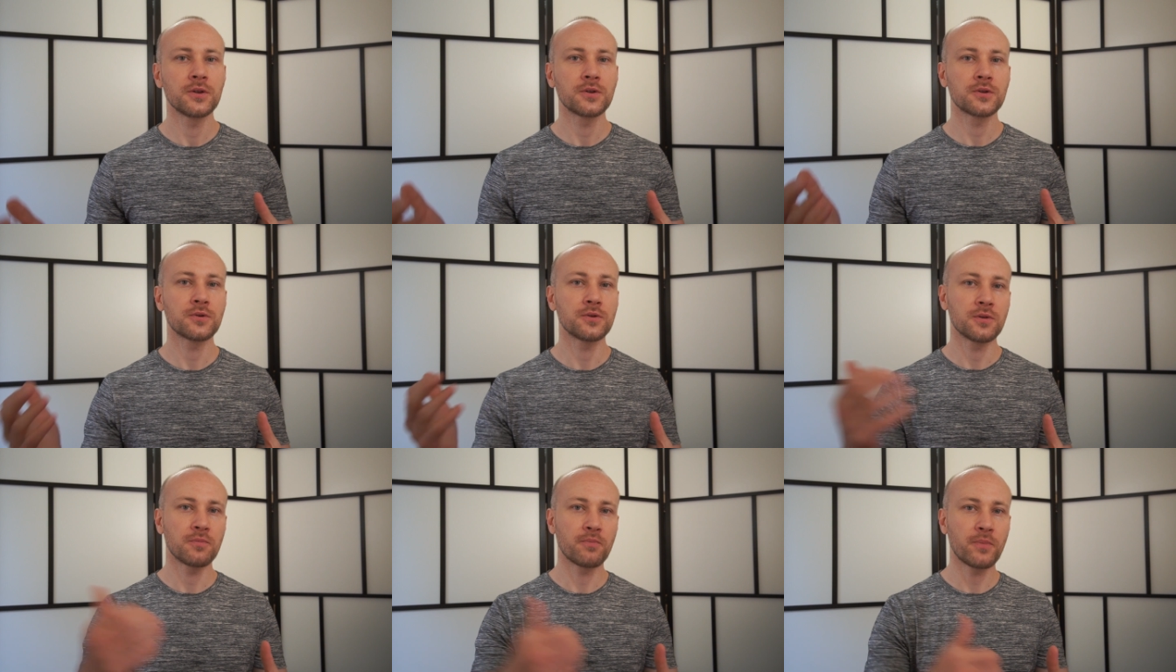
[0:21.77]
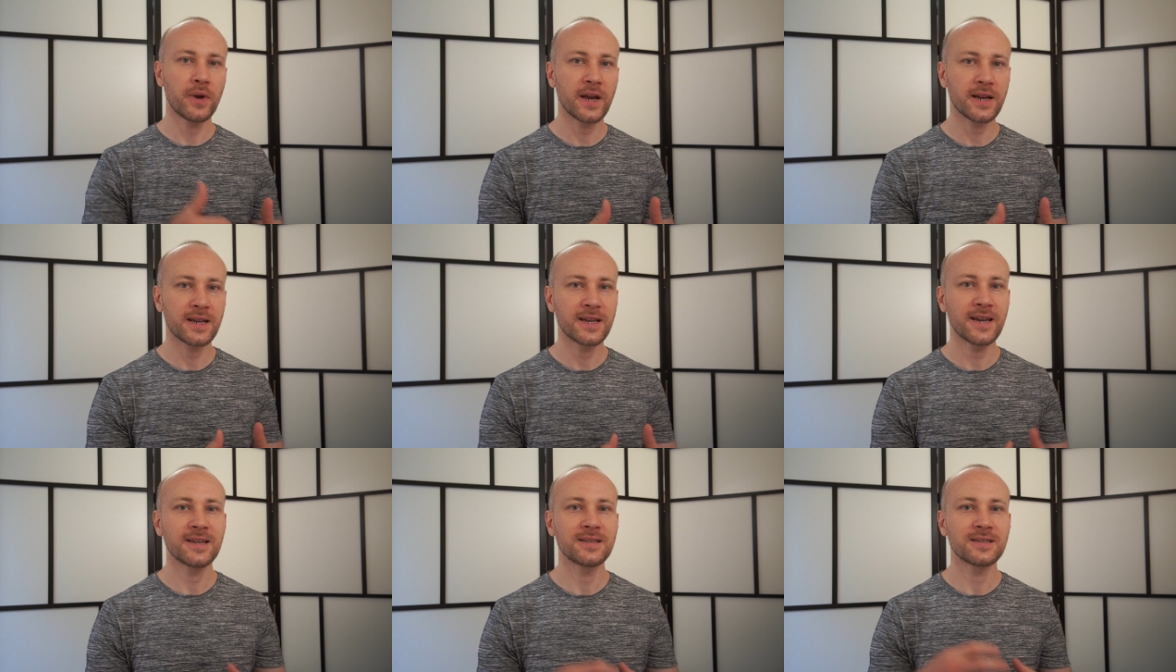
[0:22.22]
to the
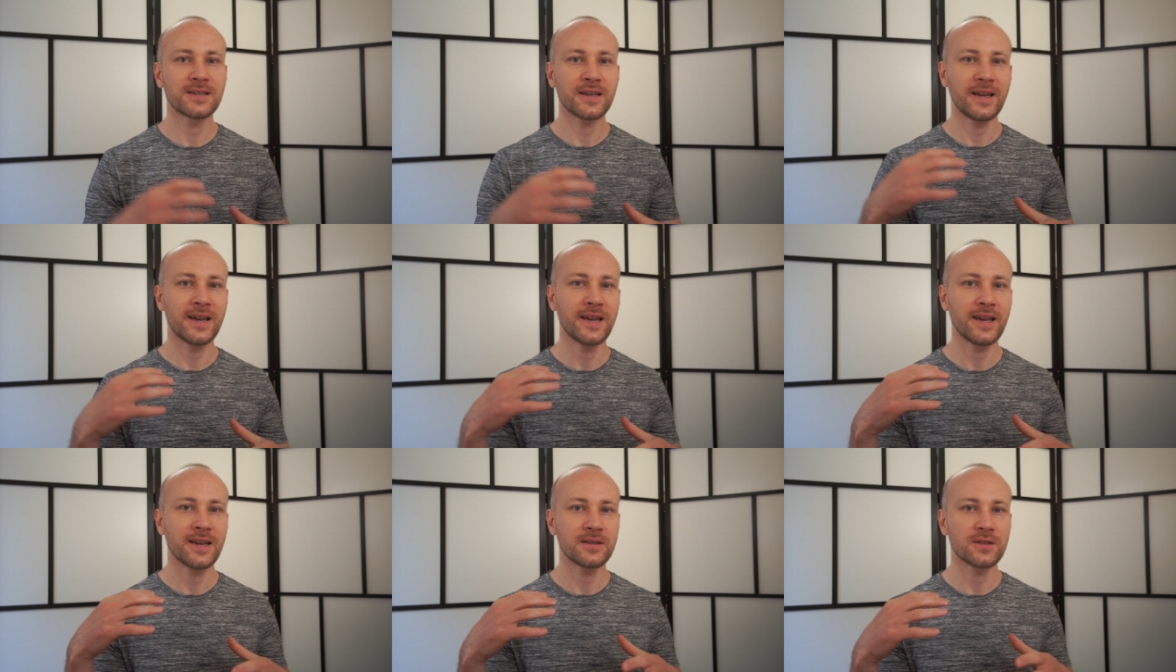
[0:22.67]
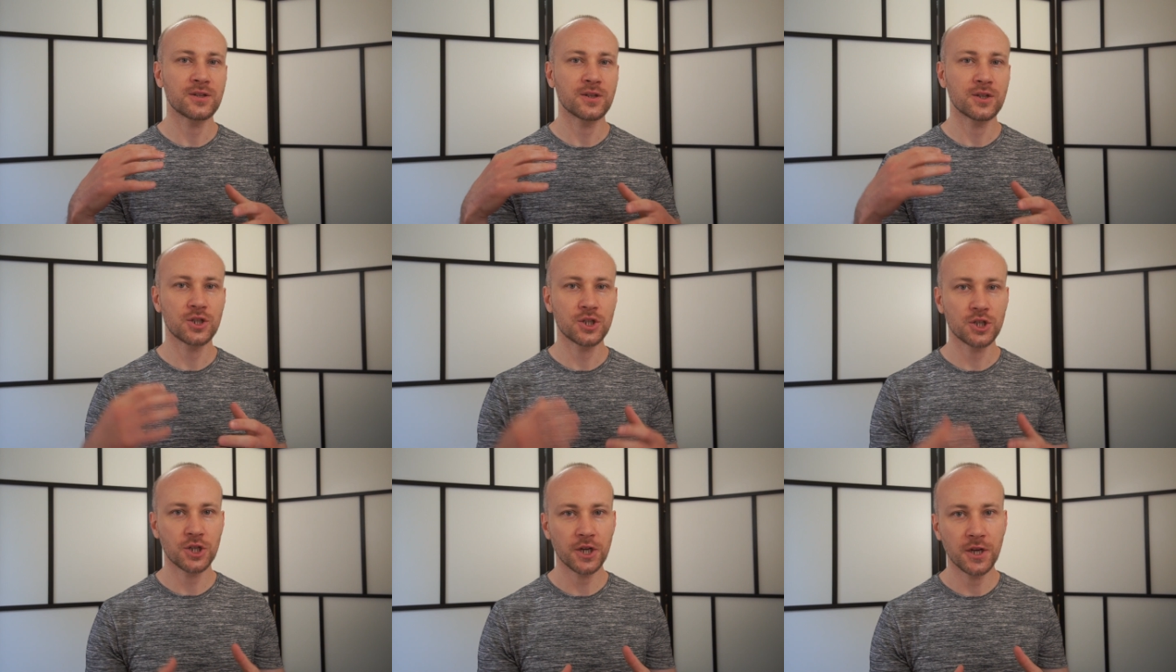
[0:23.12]
backend and
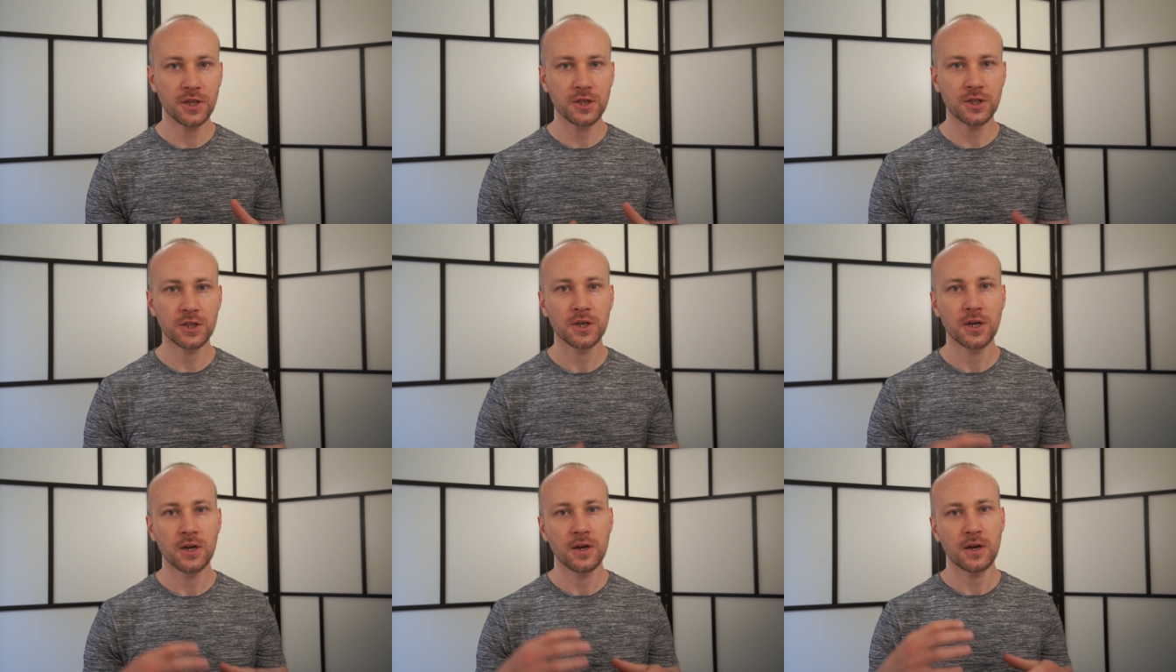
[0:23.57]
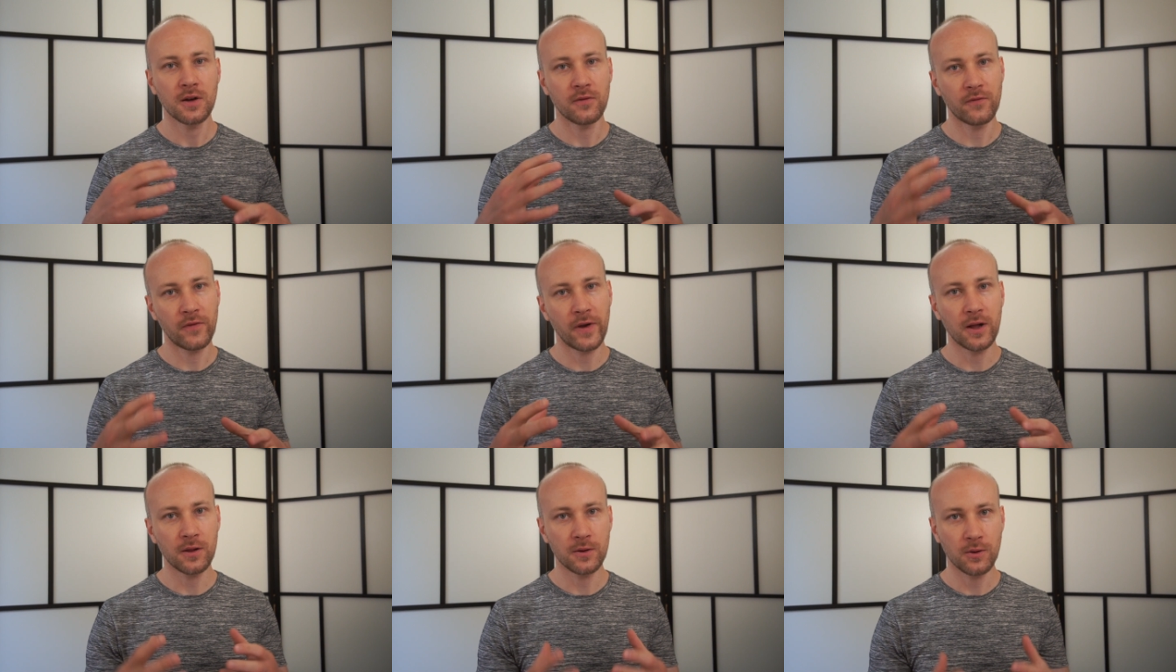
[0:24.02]
change a
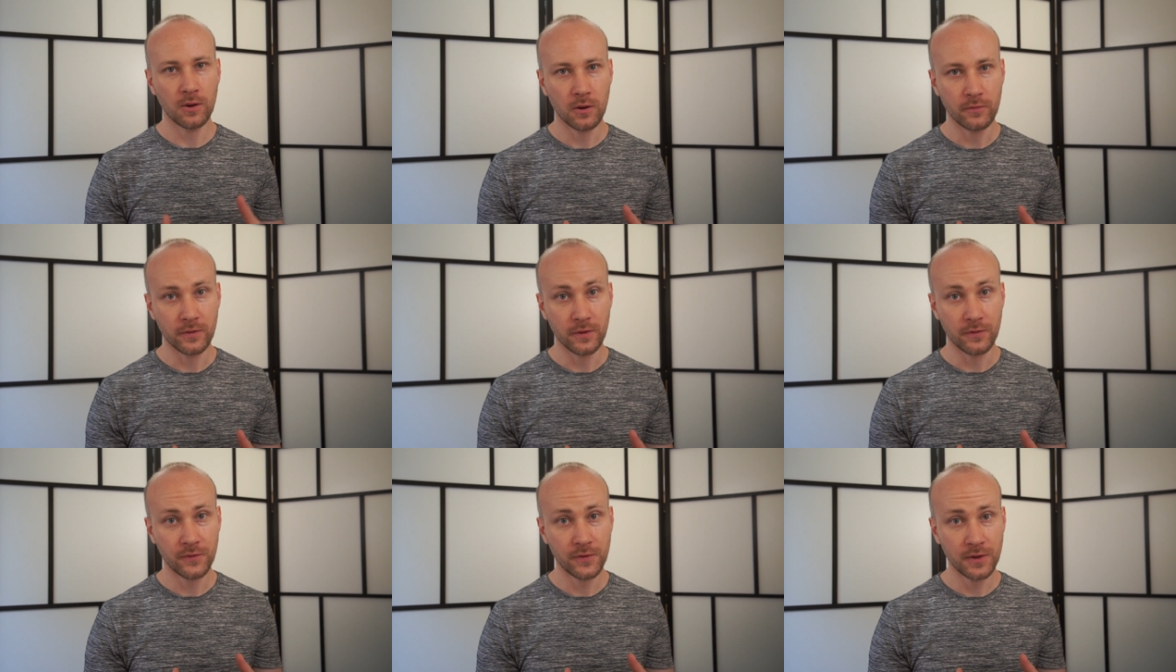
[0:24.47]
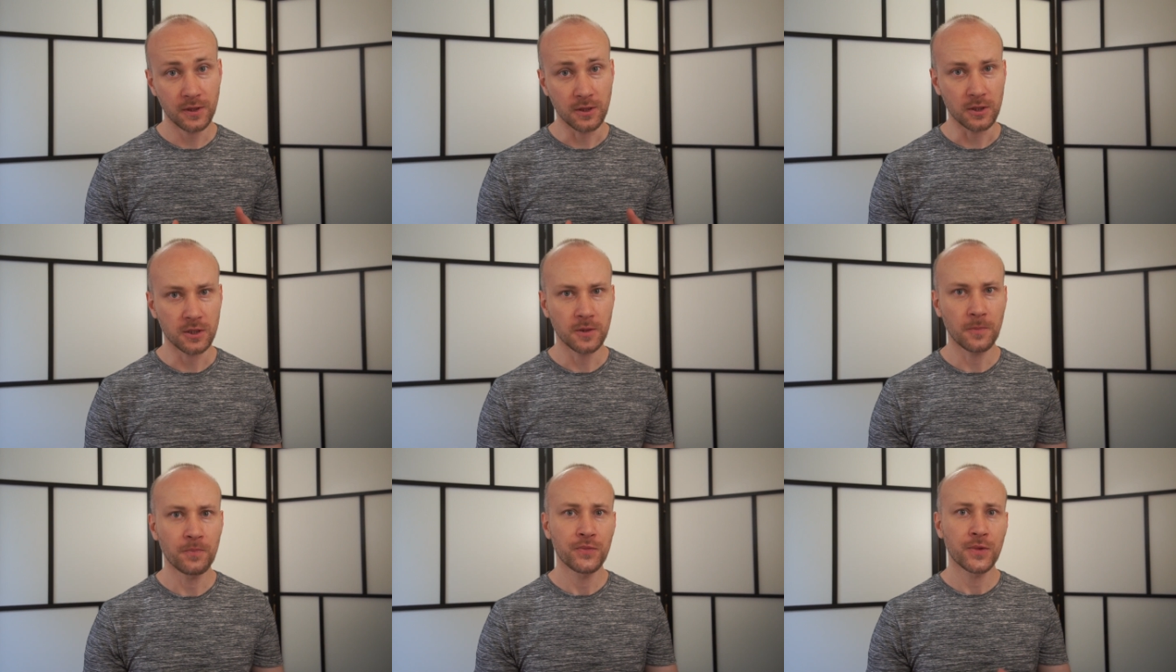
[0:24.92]
value of a
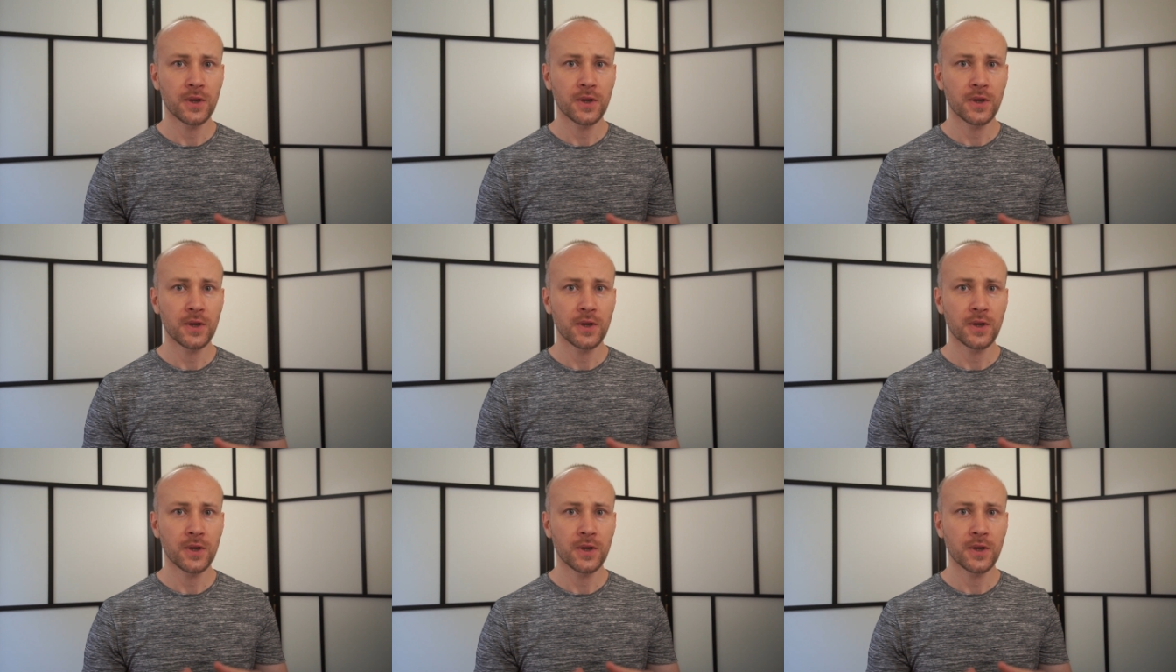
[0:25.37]
field.